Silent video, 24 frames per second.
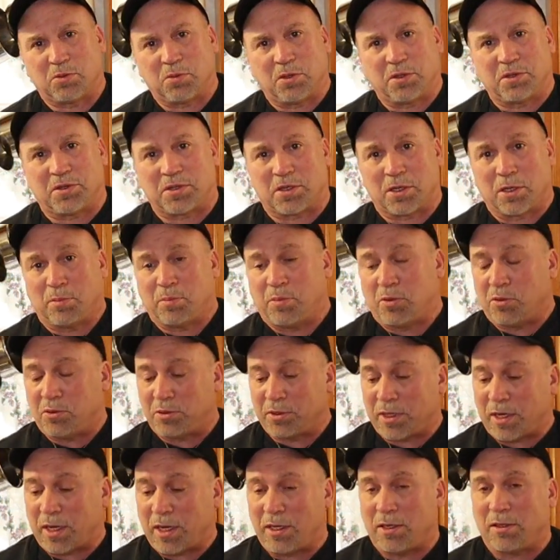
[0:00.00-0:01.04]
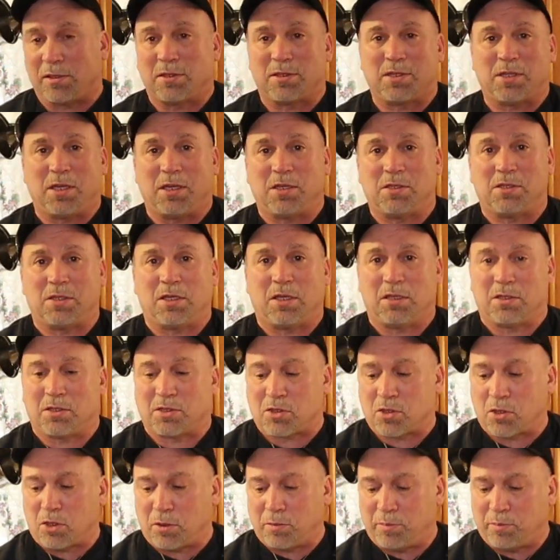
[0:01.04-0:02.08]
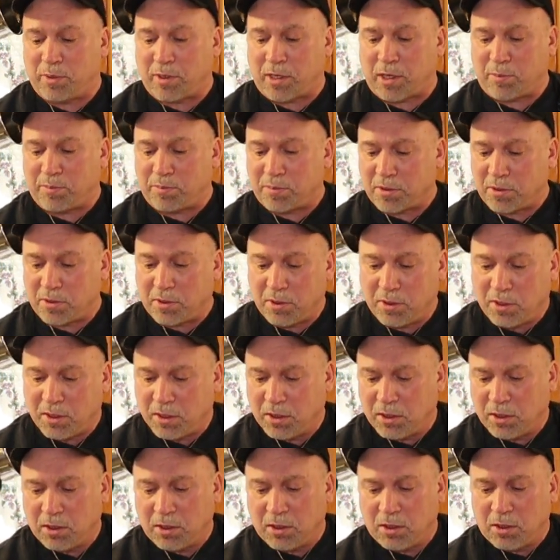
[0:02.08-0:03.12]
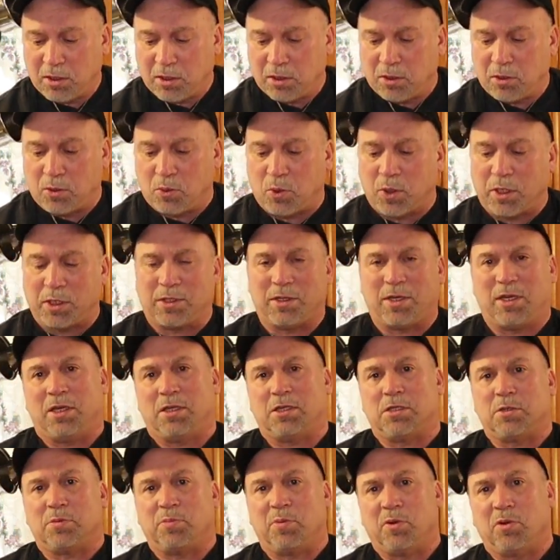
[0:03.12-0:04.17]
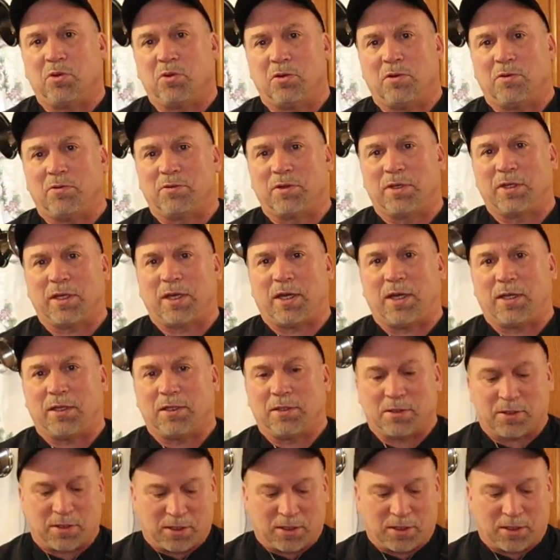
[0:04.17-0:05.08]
real simple. Italian seasoning, salt and pepper. 1 teaspoon of Italian